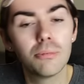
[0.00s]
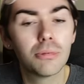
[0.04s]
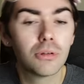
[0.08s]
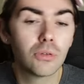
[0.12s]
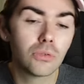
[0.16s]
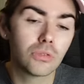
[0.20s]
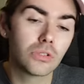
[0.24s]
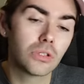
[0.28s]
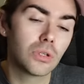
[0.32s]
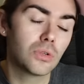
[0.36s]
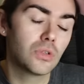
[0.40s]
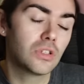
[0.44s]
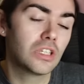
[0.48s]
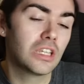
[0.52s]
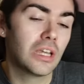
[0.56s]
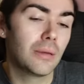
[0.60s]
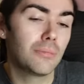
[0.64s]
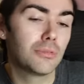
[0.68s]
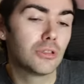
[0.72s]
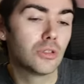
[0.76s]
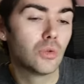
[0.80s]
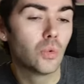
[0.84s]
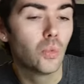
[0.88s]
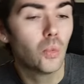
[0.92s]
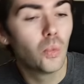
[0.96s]
but also
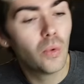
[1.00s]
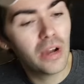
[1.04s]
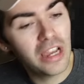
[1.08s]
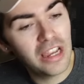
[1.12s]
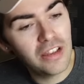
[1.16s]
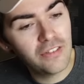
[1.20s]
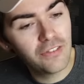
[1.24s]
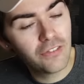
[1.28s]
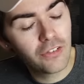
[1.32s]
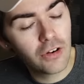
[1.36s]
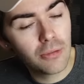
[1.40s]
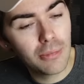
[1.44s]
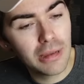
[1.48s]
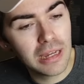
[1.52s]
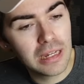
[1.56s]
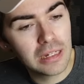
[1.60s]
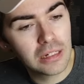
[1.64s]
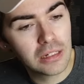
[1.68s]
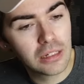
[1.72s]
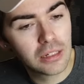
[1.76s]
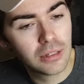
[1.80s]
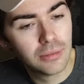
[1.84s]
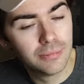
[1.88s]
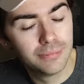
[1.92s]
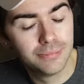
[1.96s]
steps away from
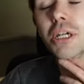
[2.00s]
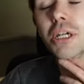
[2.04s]
it